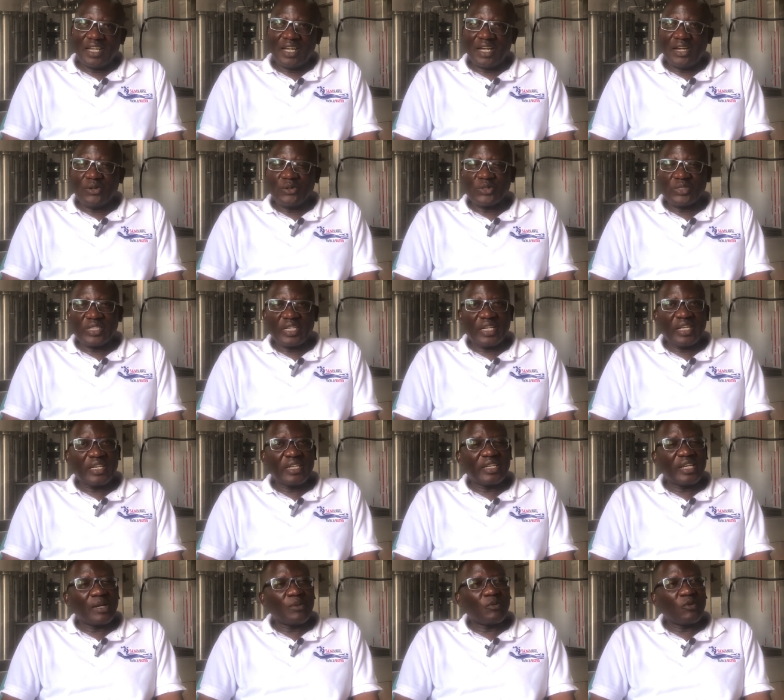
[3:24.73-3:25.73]
I will tell
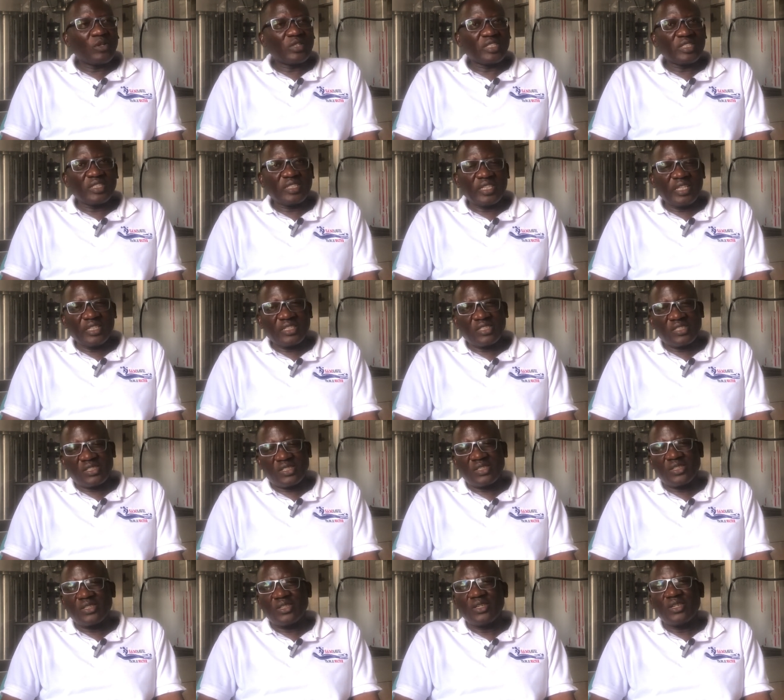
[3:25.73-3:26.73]
them what it
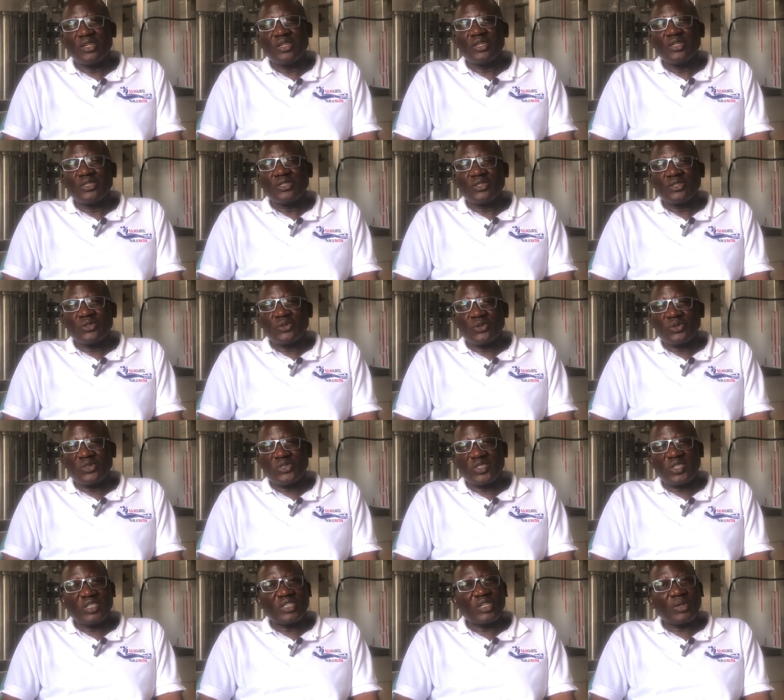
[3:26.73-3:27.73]
takes to
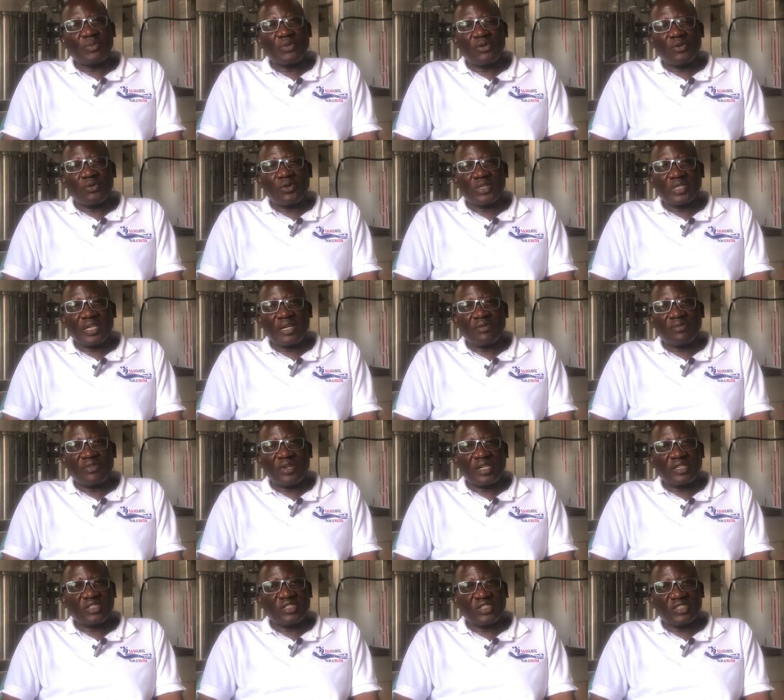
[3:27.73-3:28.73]
set up a water
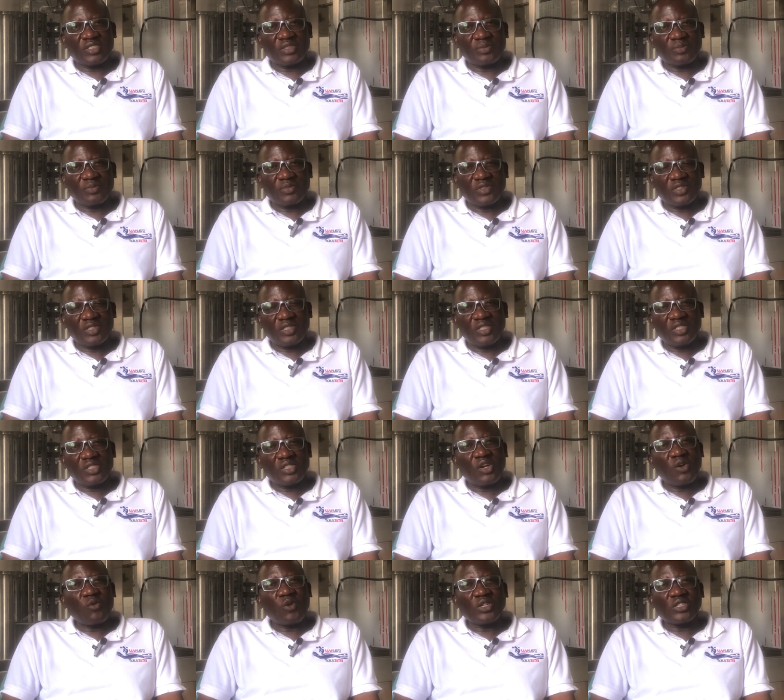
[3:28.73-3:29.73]
factory. It's
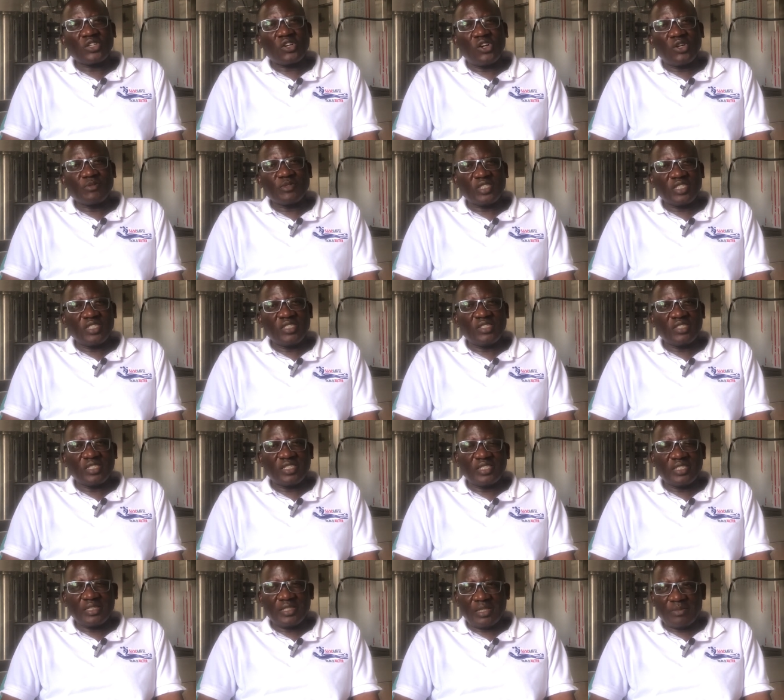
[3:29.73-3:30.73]
not what comes
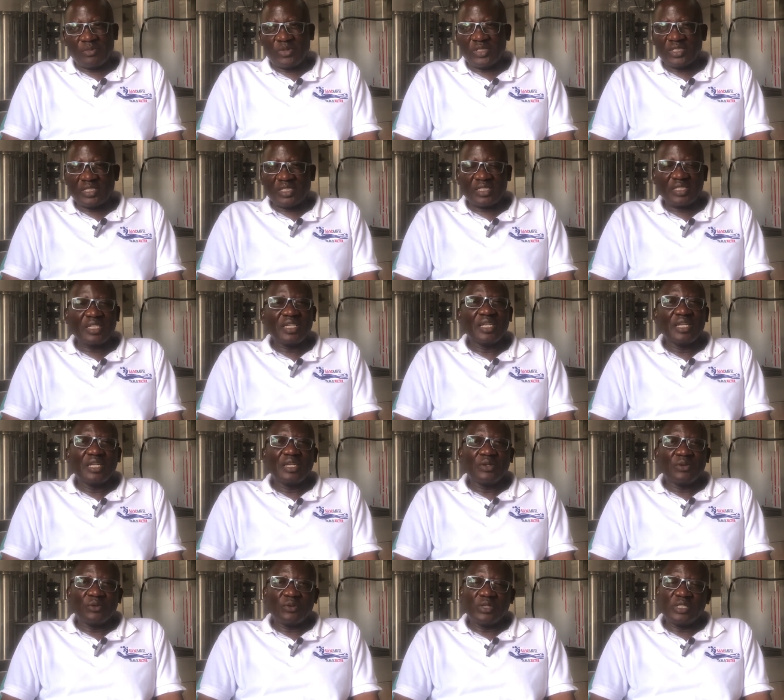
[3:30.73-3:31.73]
easy, but
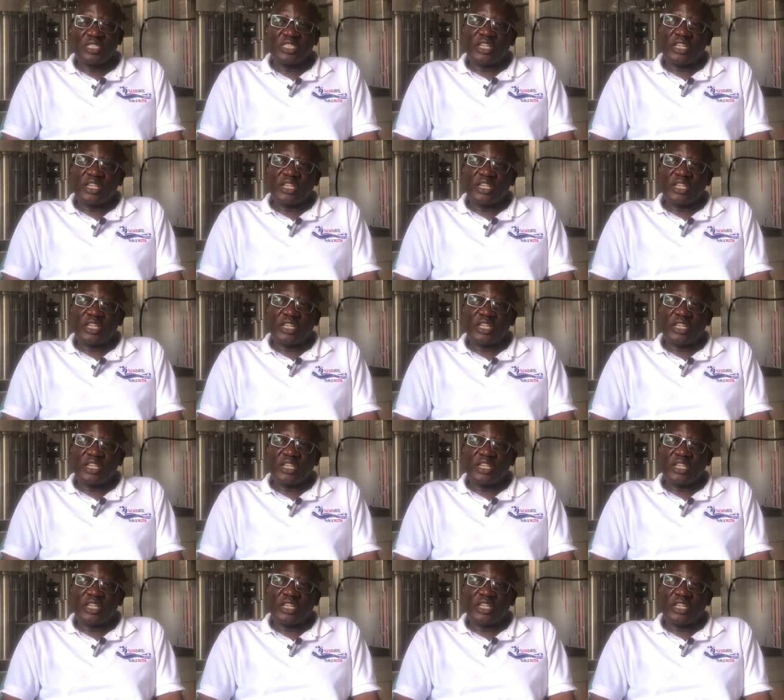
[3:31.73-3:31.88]
we